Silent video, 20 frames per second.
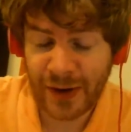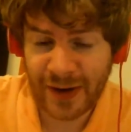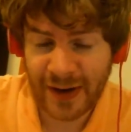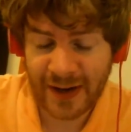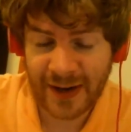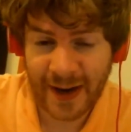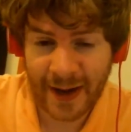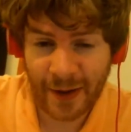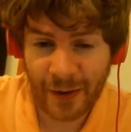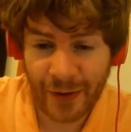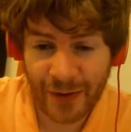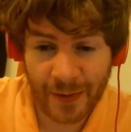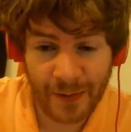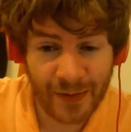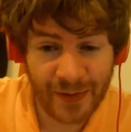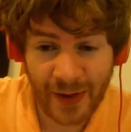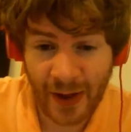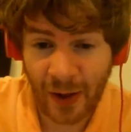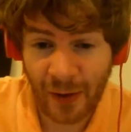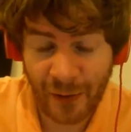in the
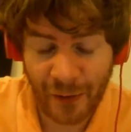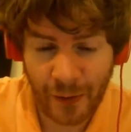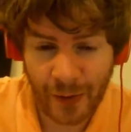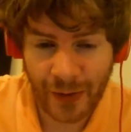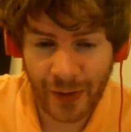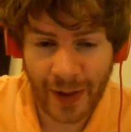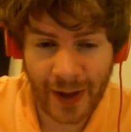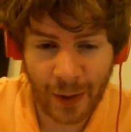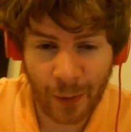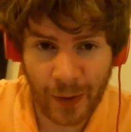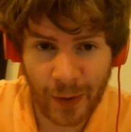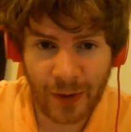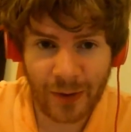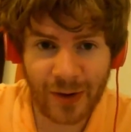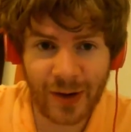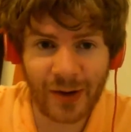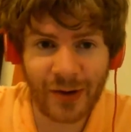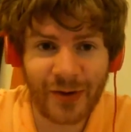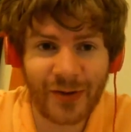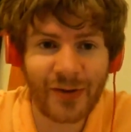details himself with like
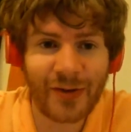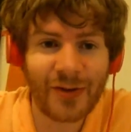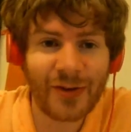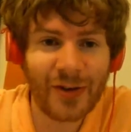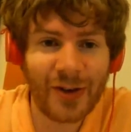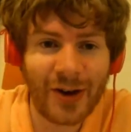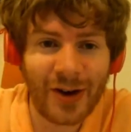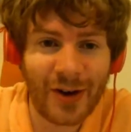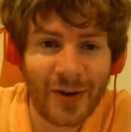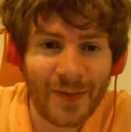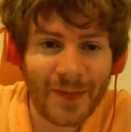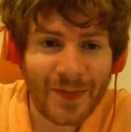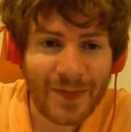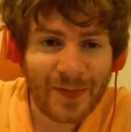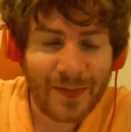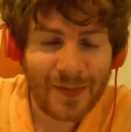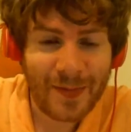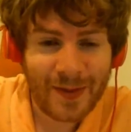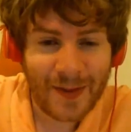weirdness. You know,